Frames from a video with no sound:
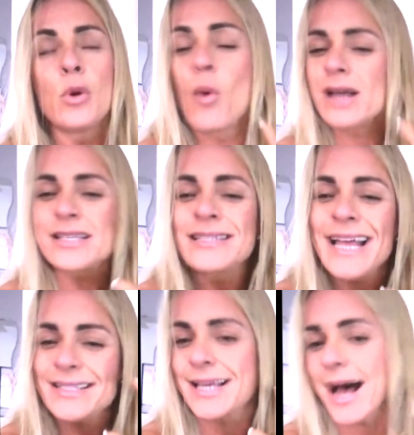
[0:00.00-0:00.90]
Wasn't
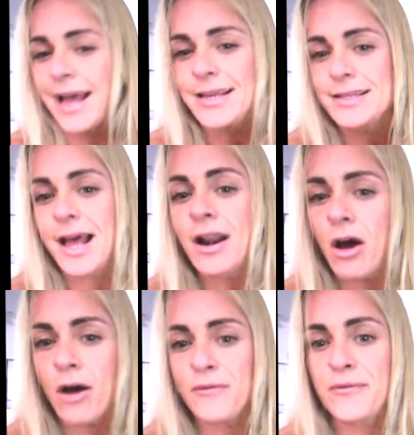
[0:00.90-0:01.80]
that tight
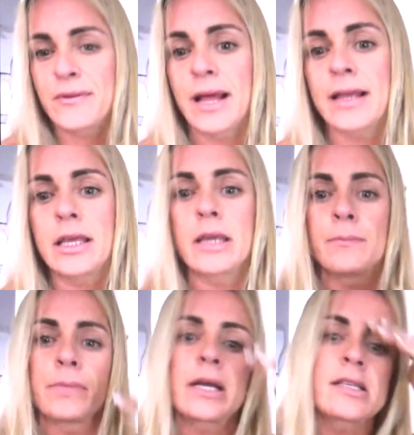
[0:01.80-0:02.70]
enough, like
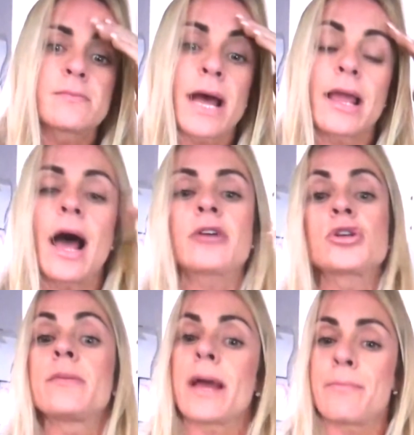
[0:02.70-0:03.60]
because
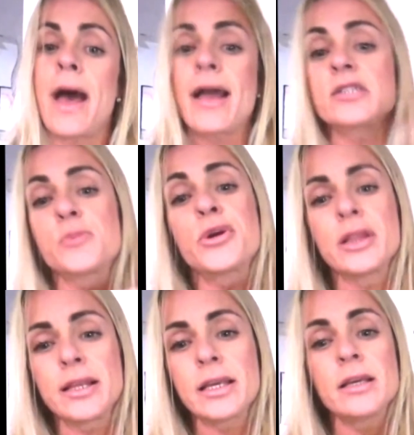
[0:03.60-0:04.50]
my back's pretty
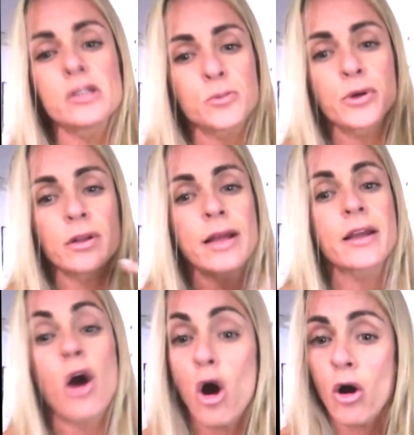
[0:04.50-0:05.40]
lean, it's pretty like
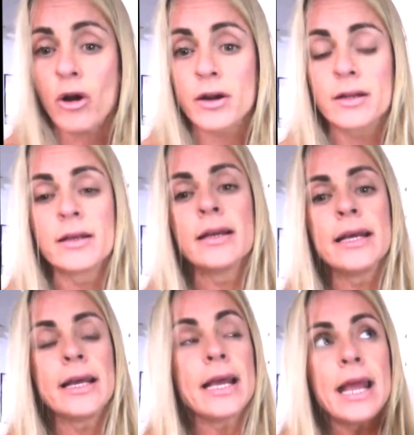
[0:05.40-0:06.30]
hard.
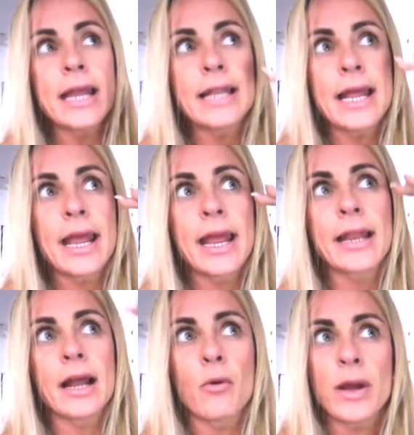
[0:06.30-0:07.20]
And
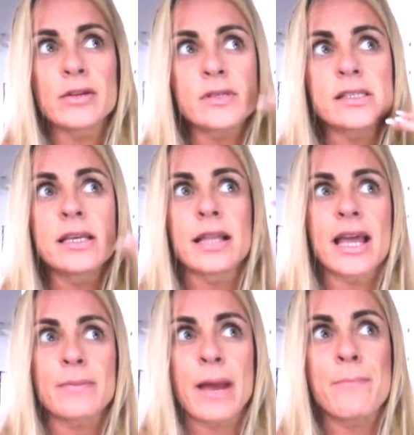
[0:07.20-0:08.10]
then when you see
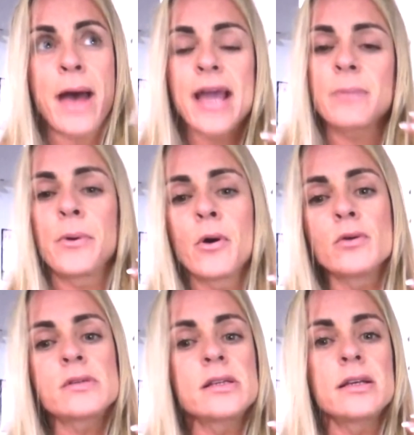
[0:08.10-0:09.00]
like my back
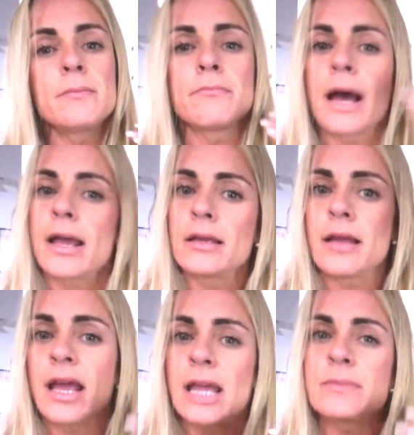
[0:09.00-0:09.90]
posing, my
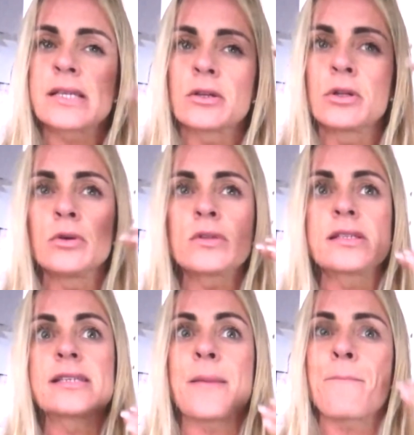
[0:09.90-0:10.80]
hams and glutes
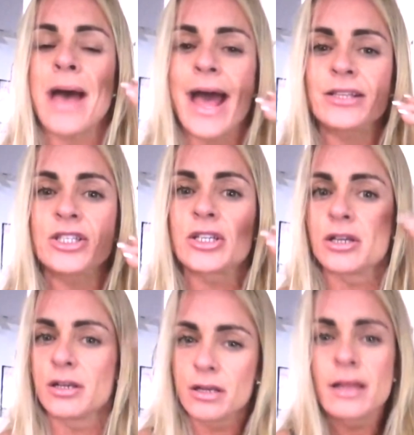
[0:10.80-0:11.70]
doesn't match
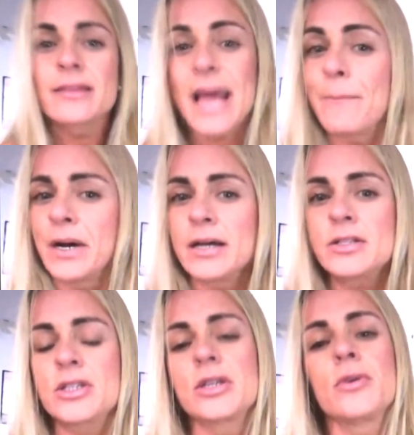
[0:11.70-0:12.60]
that
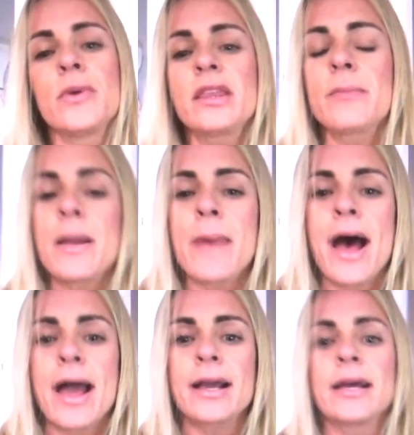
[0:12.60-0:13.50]
much with my
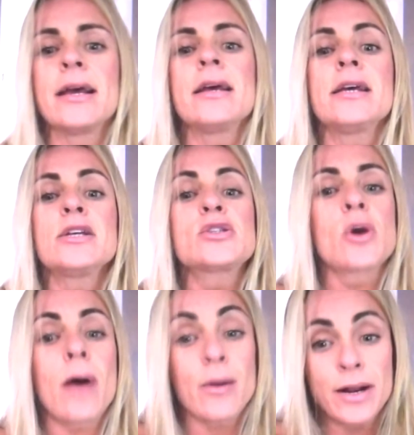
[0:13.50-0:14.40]
back.
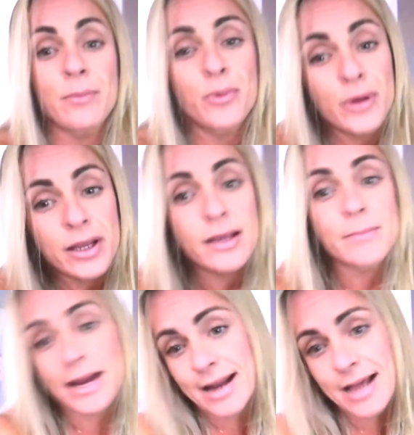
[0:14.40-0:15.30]
So I want to bring in
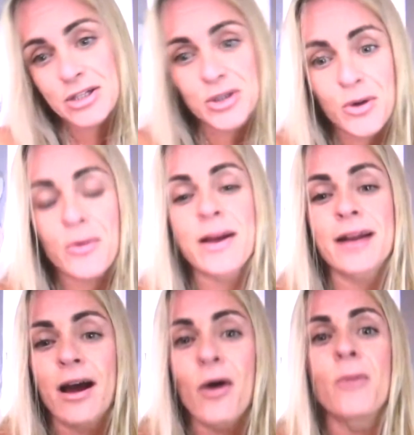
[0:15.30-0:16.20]
my next show right
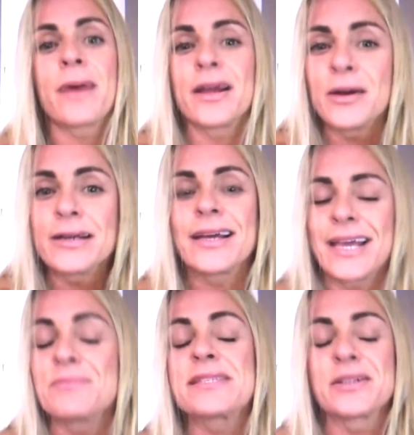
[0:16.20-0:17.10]
now my
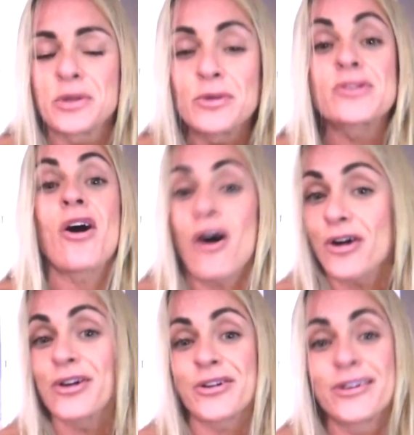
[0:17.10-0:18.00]
hams and glutes
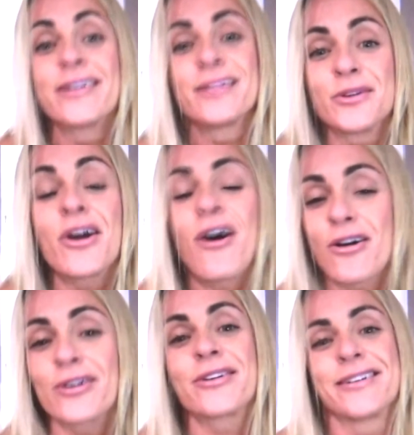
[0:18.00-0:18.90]
harder, look
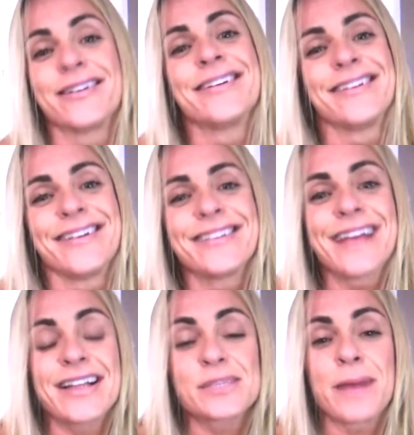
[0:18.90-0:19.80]
harder.
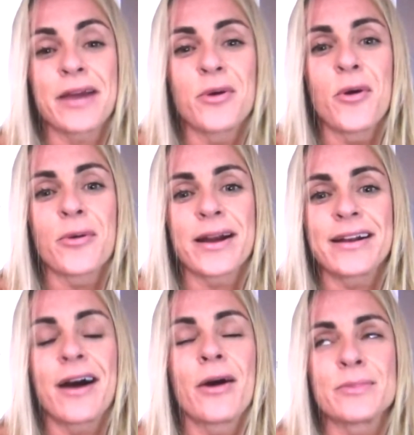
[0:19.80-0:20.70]
That's my goal right
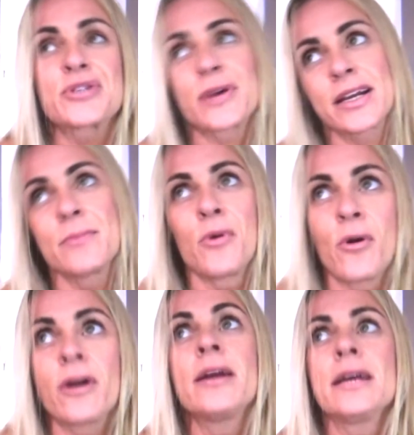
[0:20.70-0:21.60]
now. I'm training
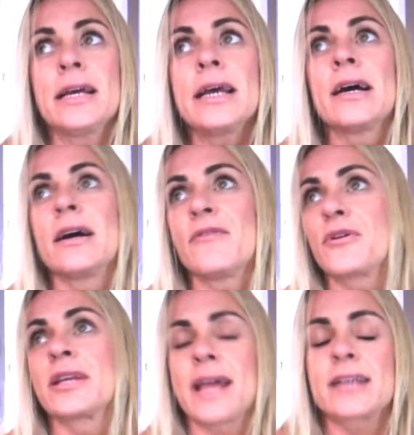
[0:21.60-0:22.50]
more
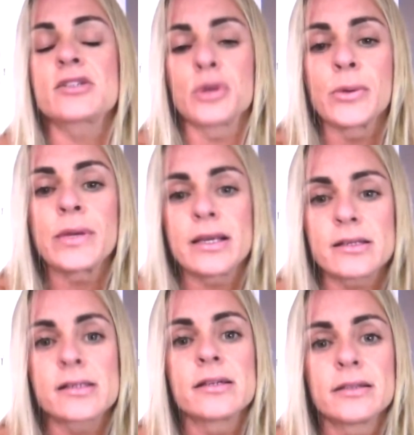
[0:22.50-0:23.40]
for the next 3
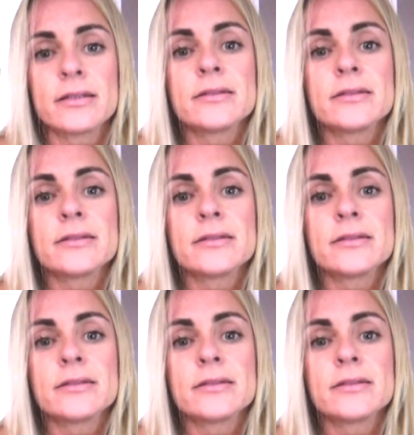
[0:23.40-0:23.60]
weeks.